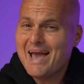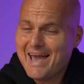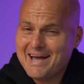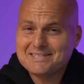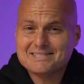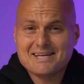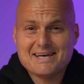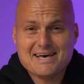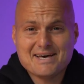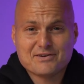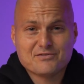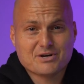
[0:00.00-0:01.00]
and stay
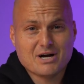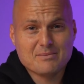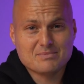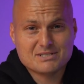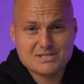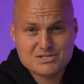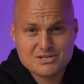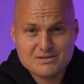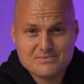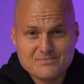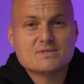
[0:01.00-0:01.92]
ahead of your competition.